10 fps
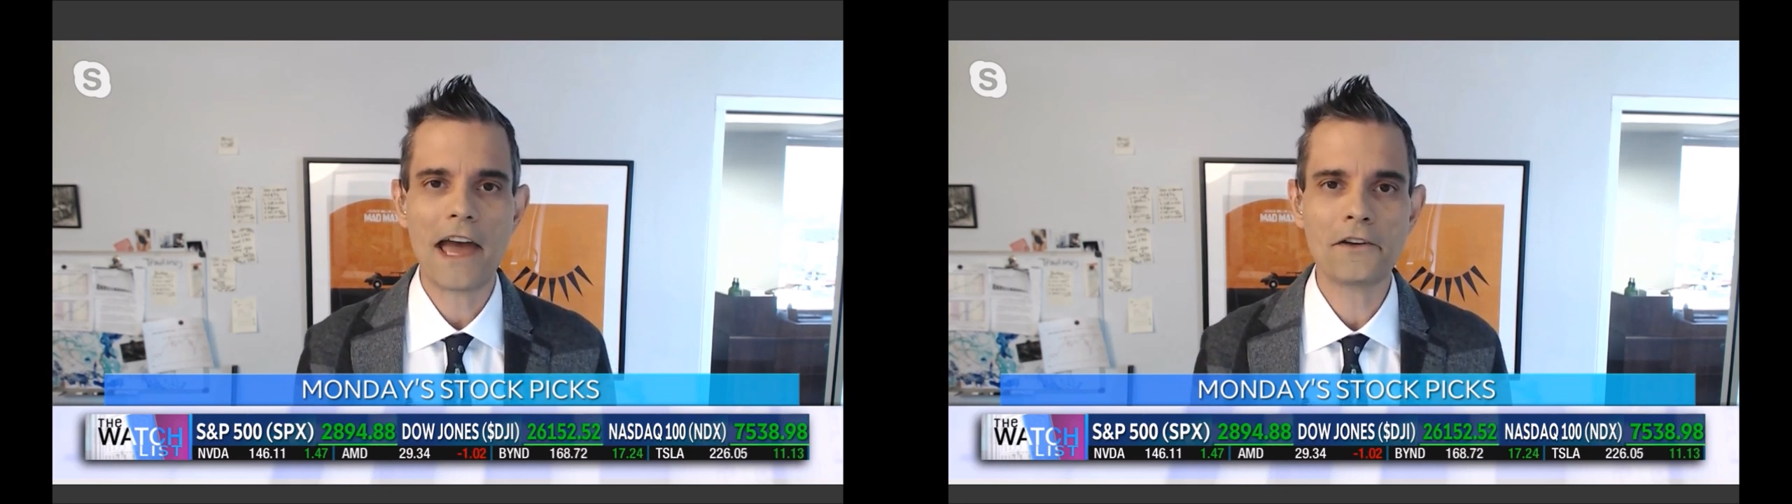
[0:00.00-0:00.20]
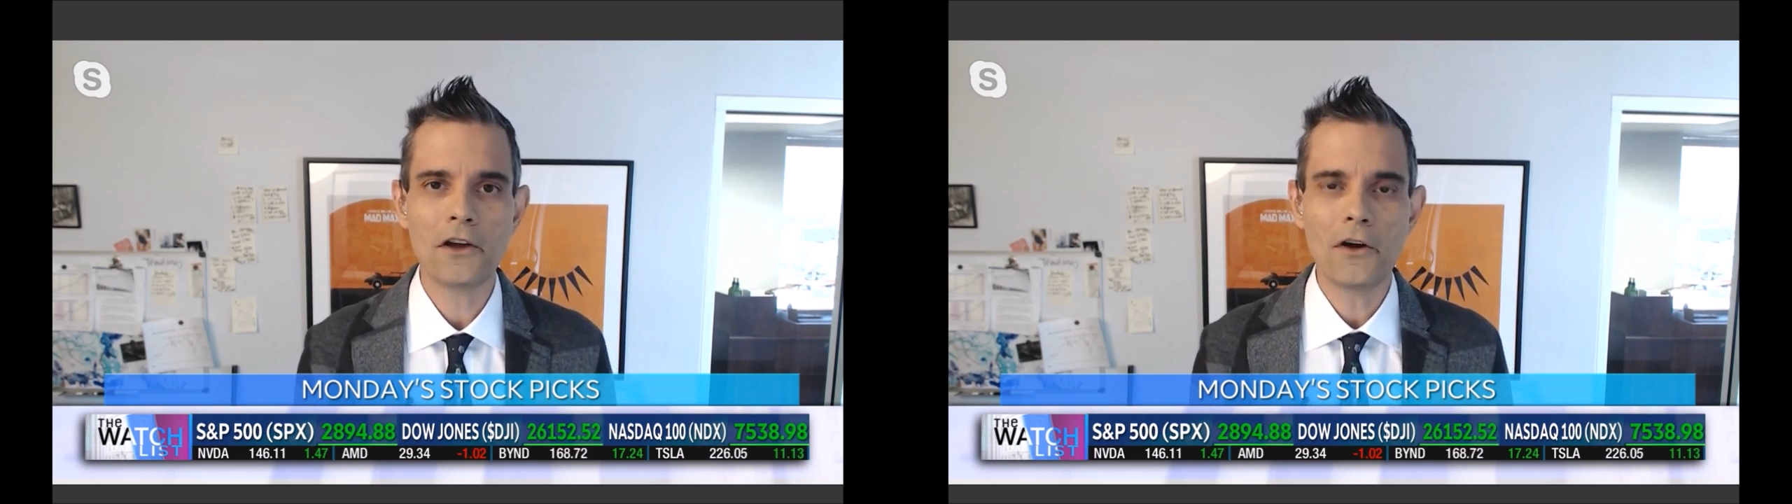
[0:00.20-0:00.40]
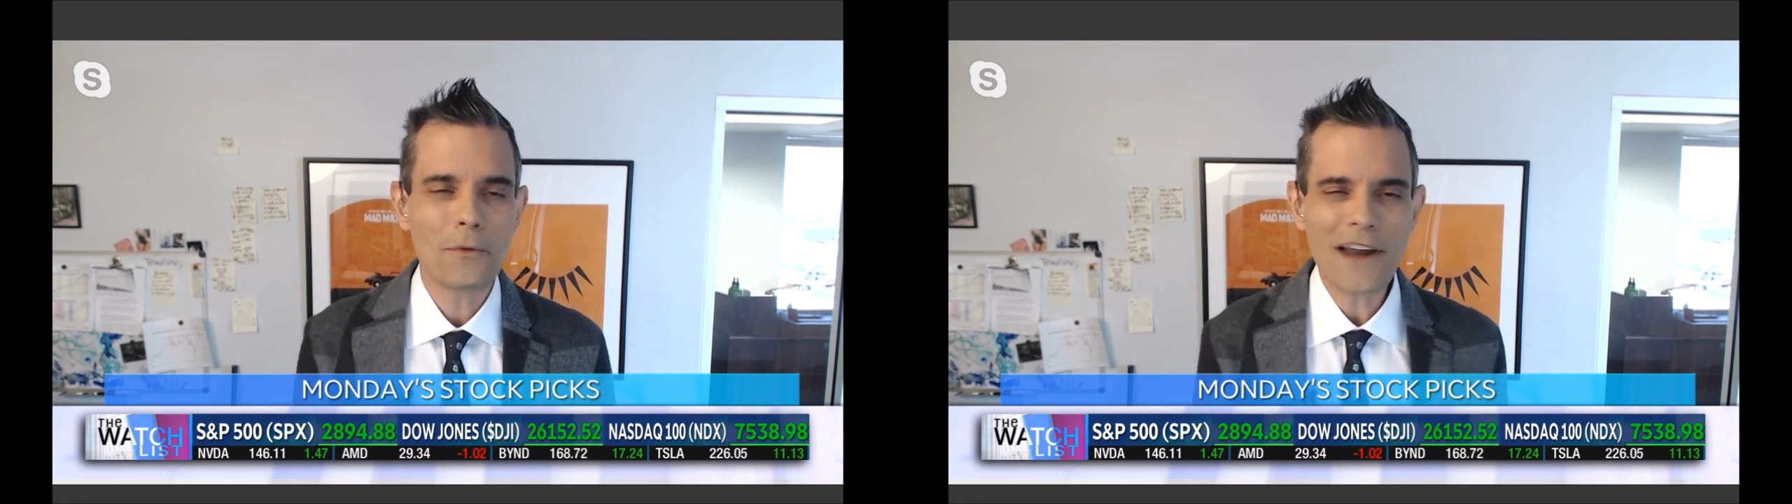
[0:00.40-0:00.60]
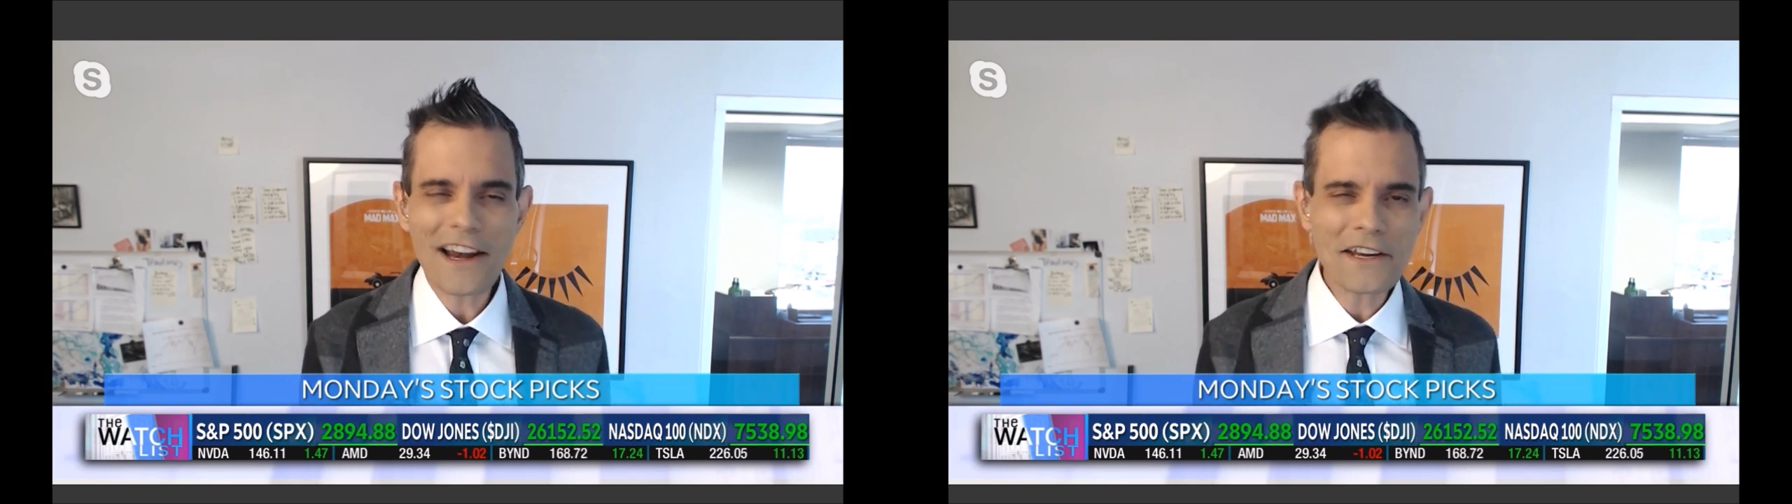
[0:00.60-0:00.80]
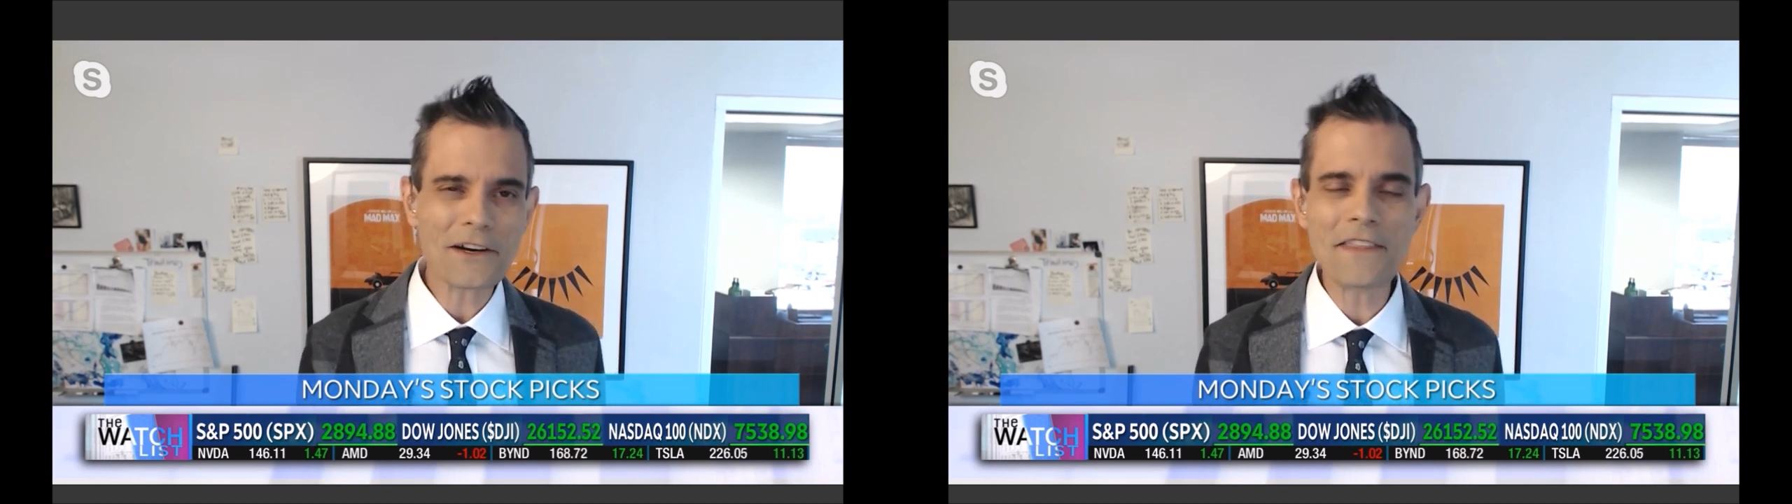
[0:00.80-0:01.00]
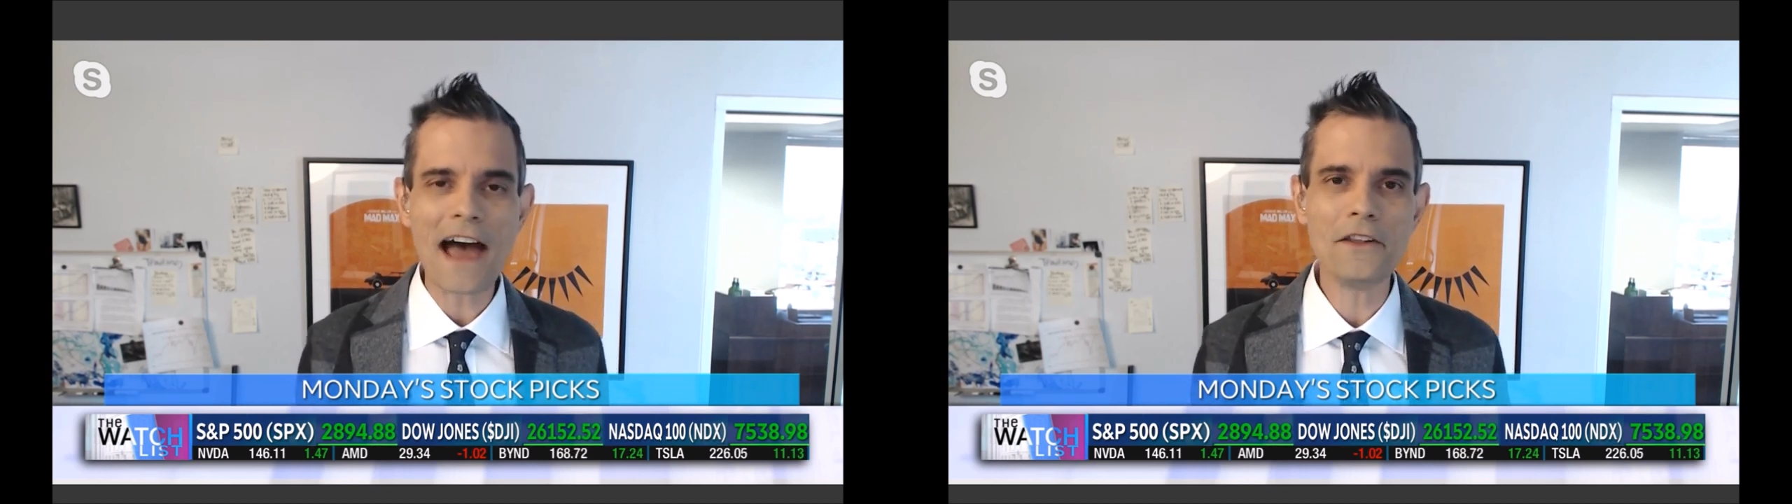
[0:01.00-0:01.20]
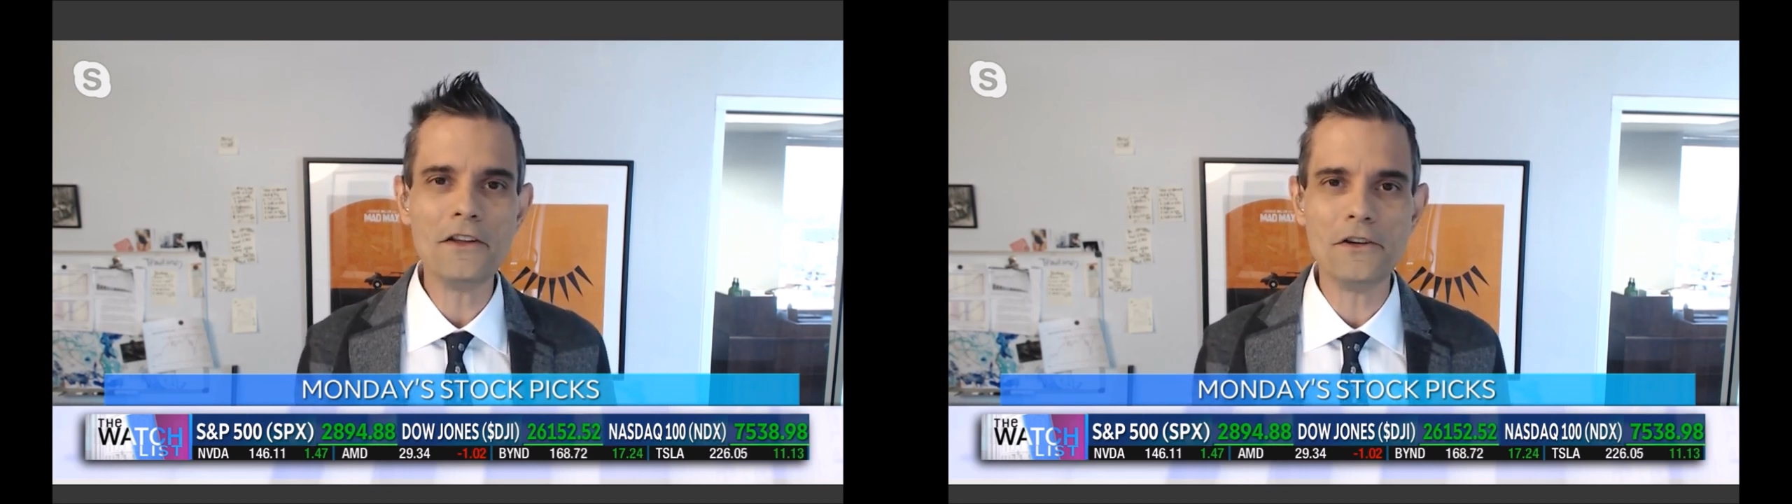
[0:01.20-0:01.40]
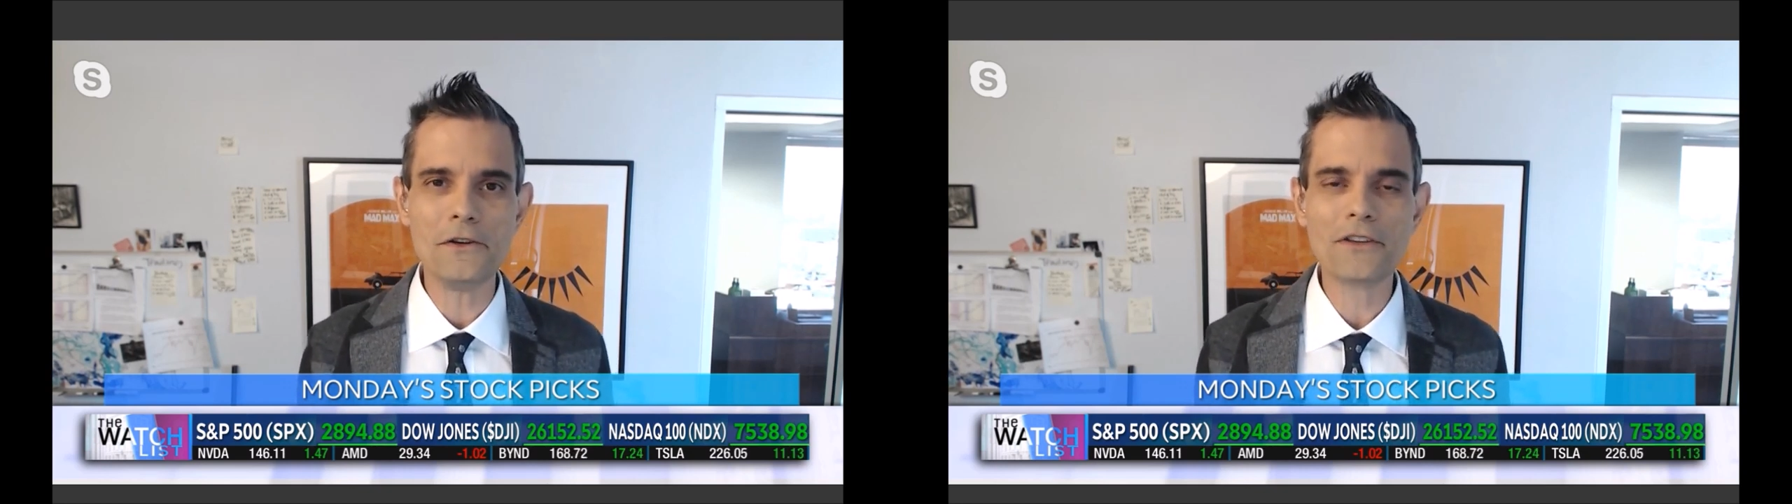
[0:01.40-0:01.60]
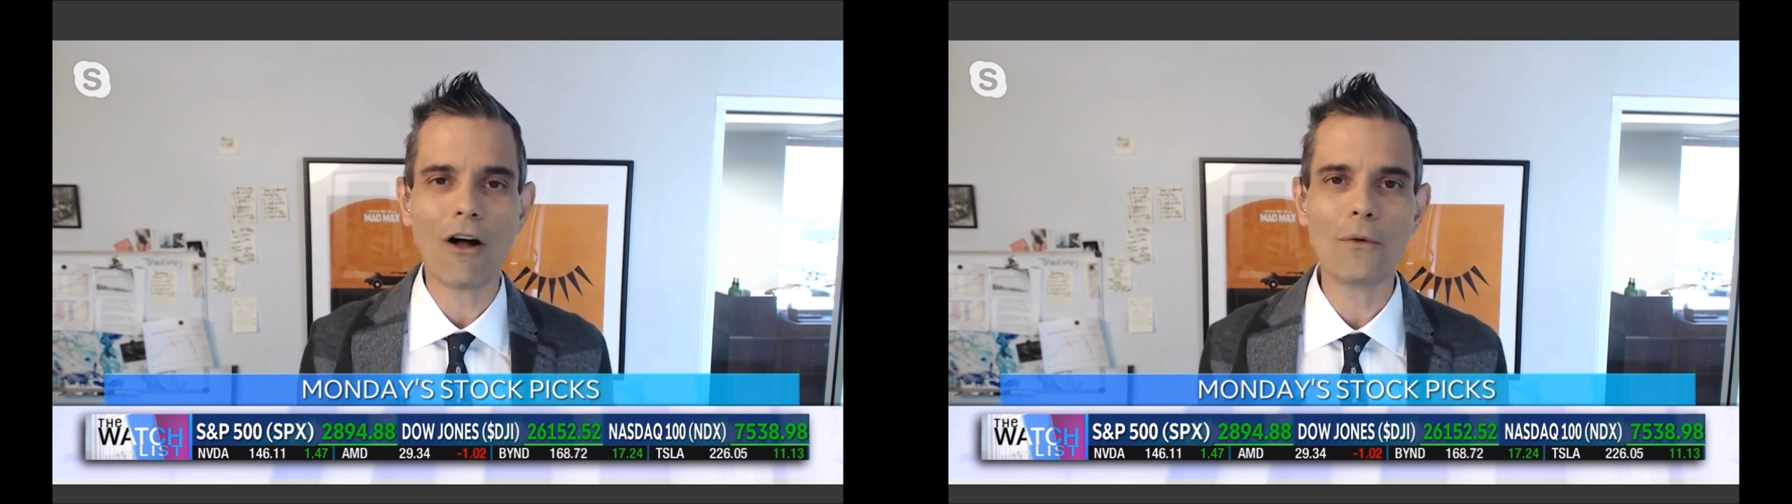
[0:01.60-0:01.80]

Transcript: And we're not hearing that in the news.